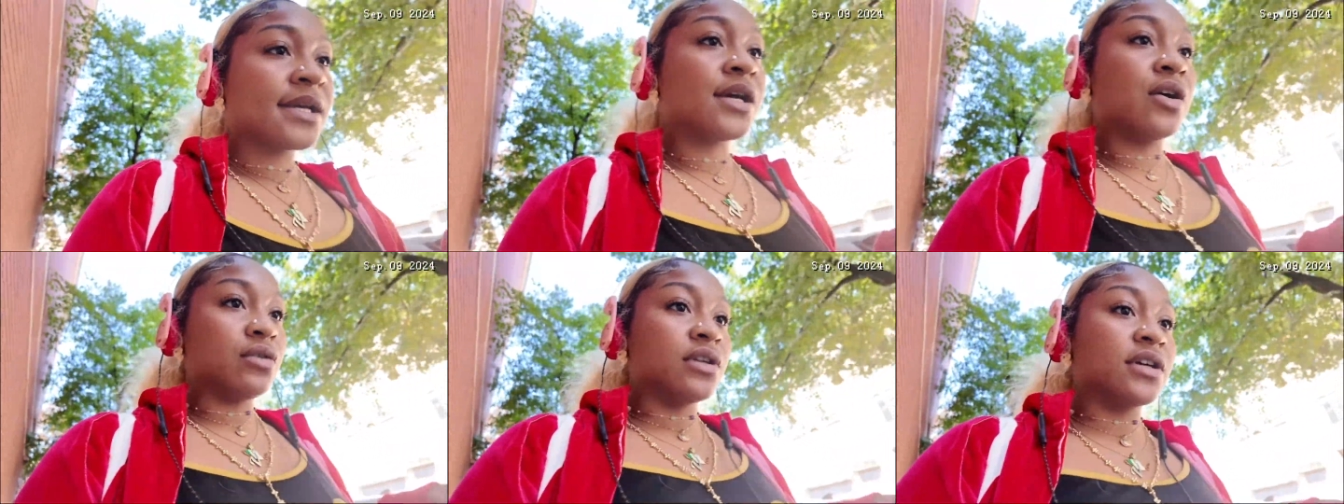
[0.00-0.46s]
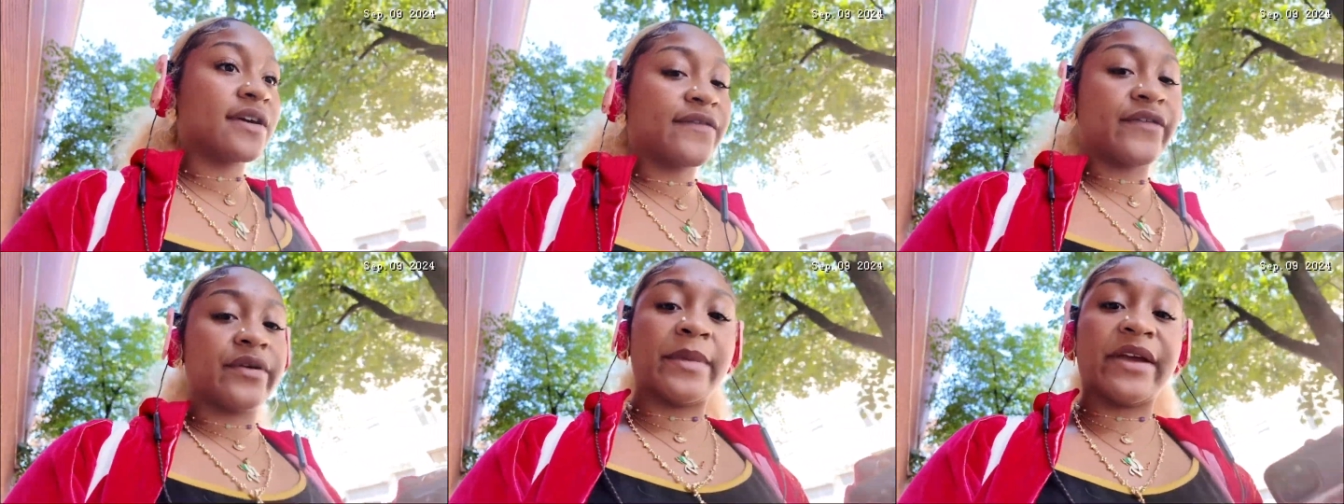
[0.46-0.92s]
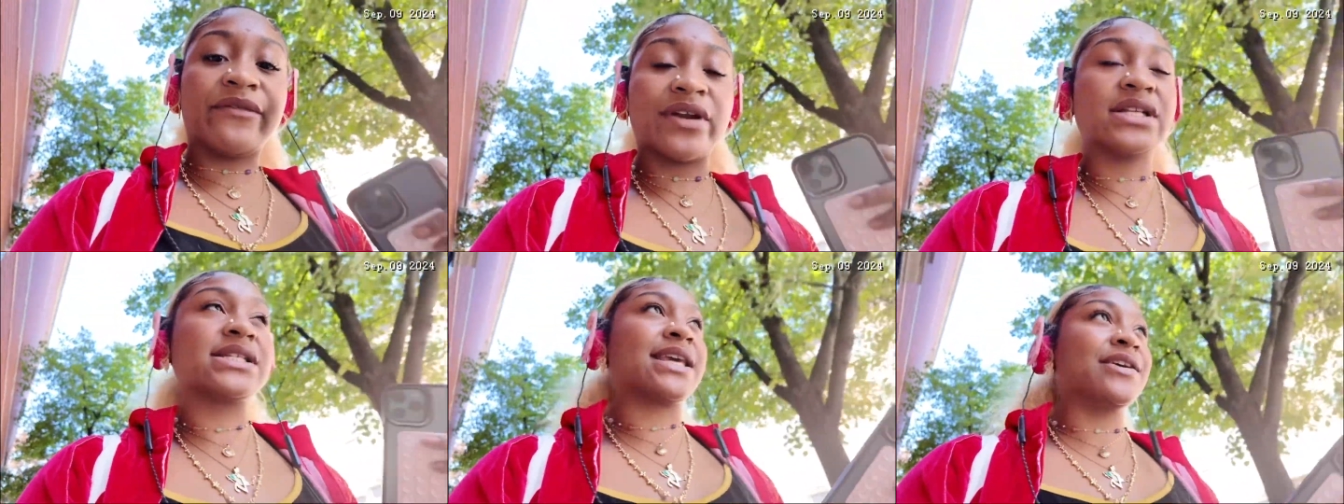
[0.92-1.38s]
go look for my
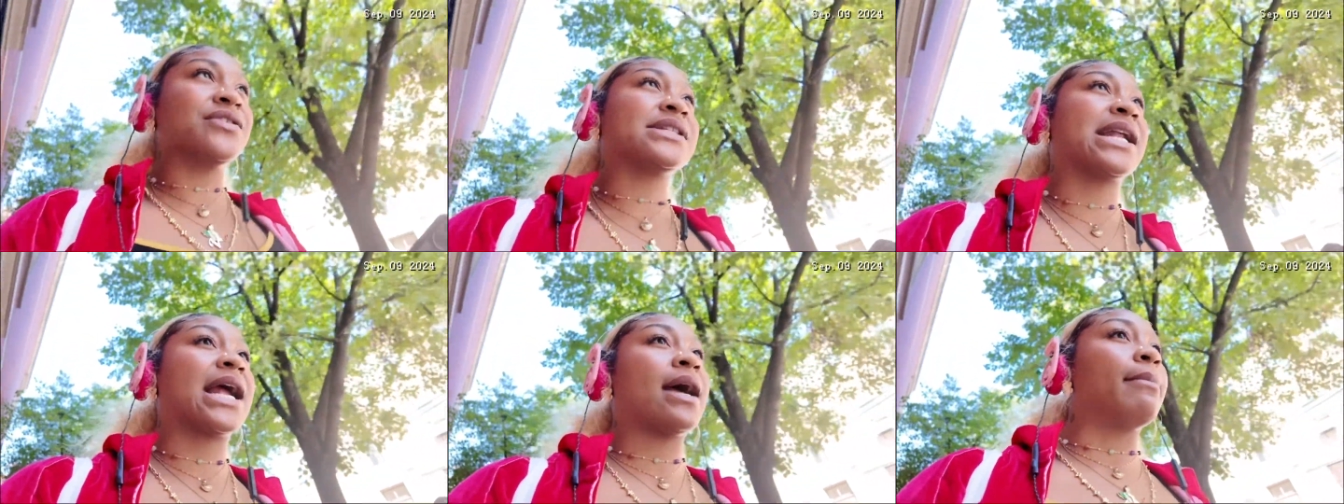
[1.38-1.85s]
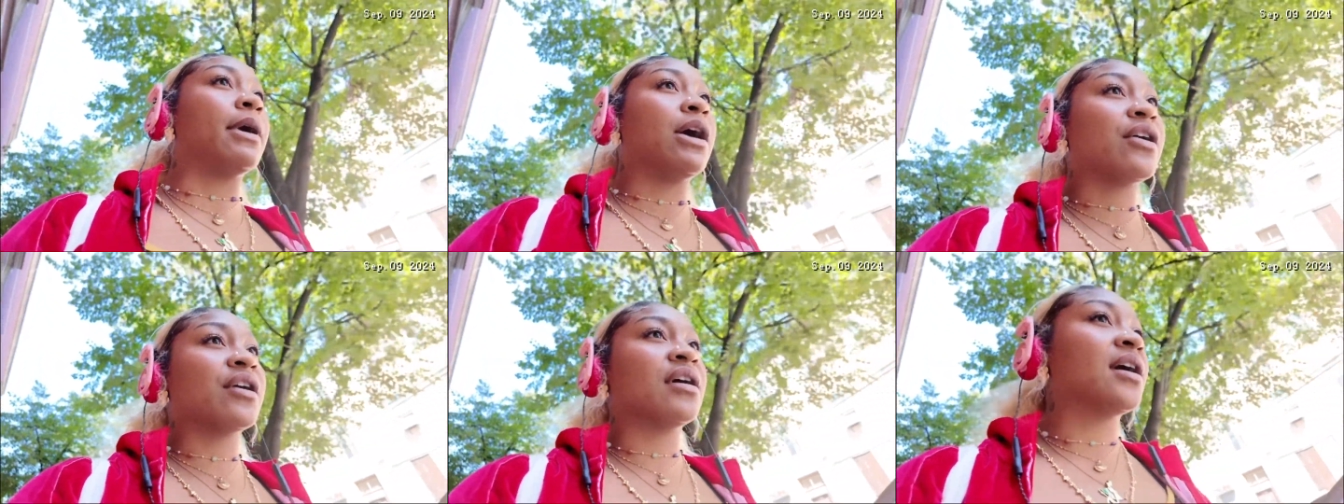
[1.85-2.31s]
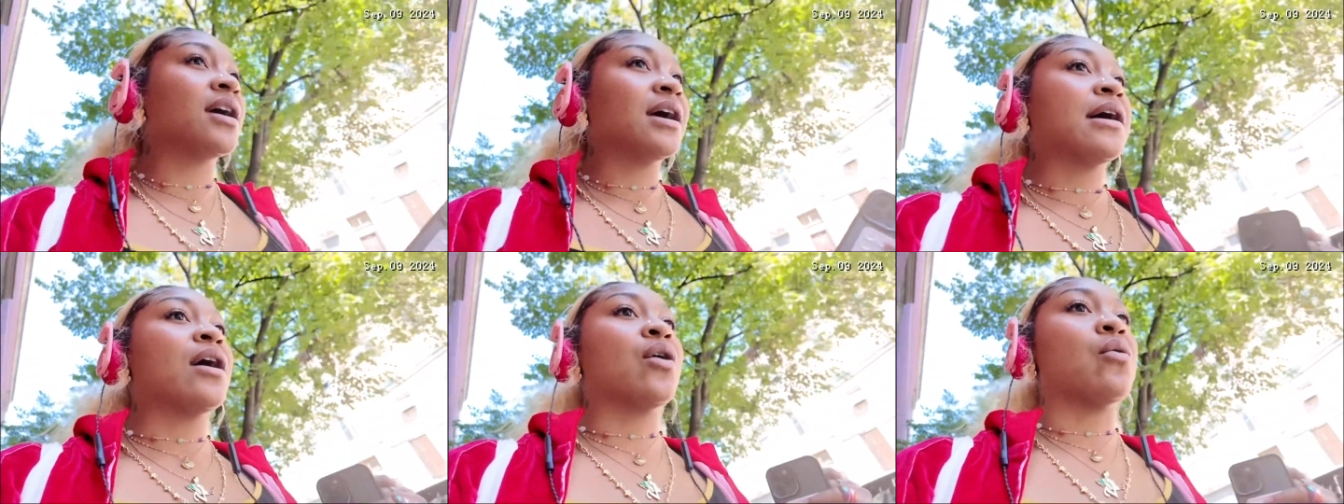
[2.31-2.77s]
friend's heels that I had bought her
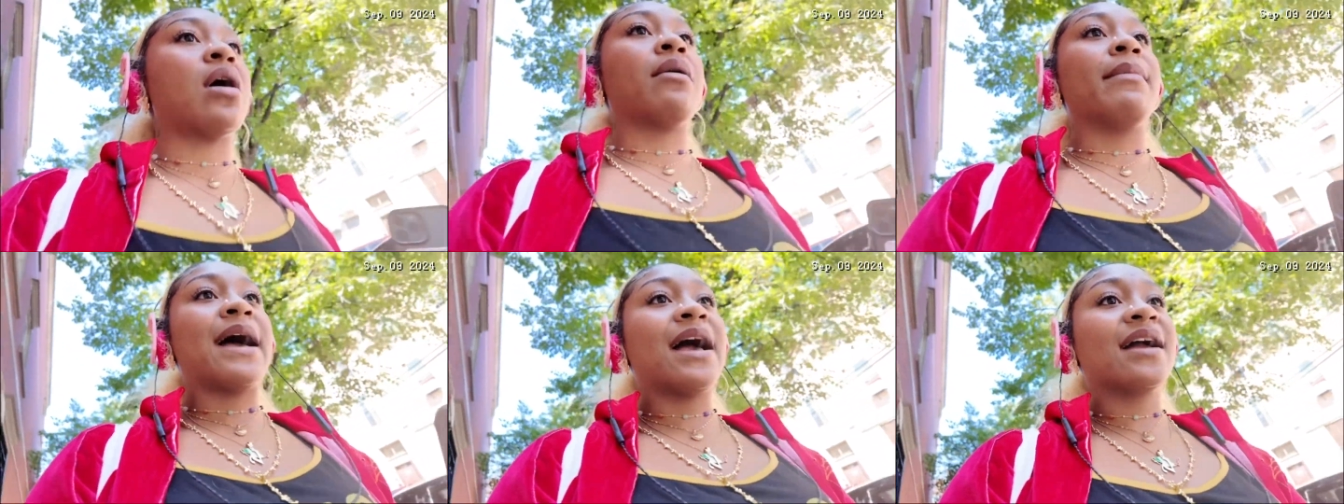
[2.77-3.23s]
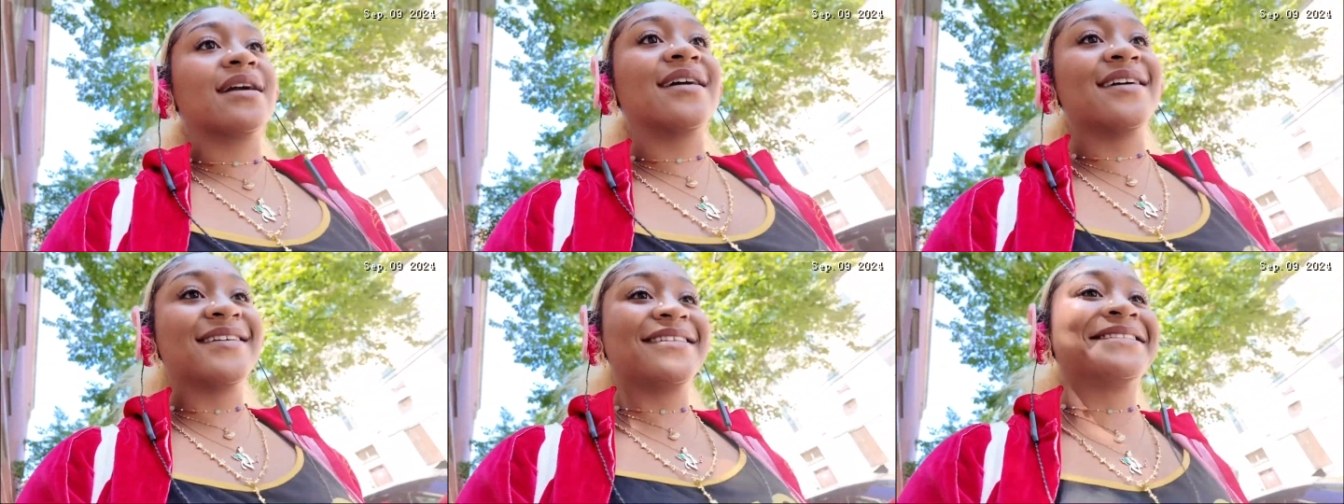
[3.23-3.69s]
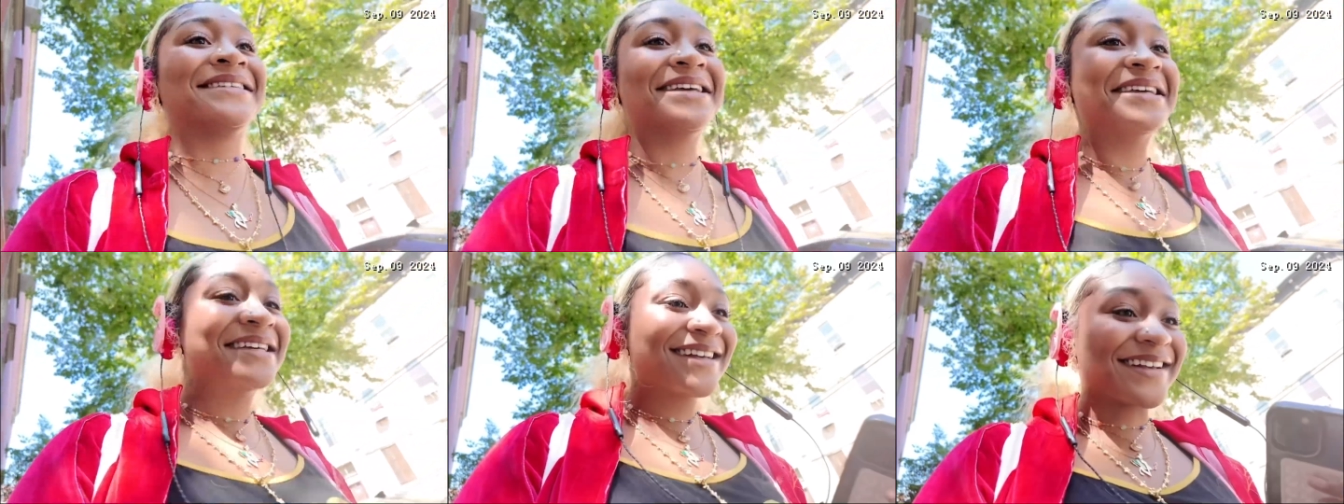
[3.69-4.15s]
a while back
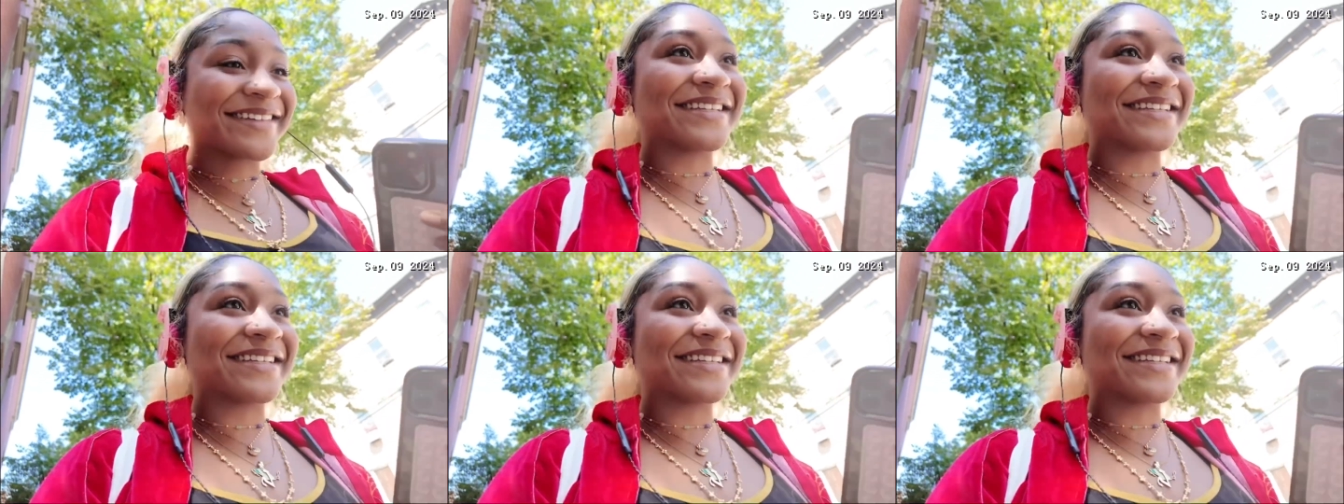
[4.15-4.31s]
because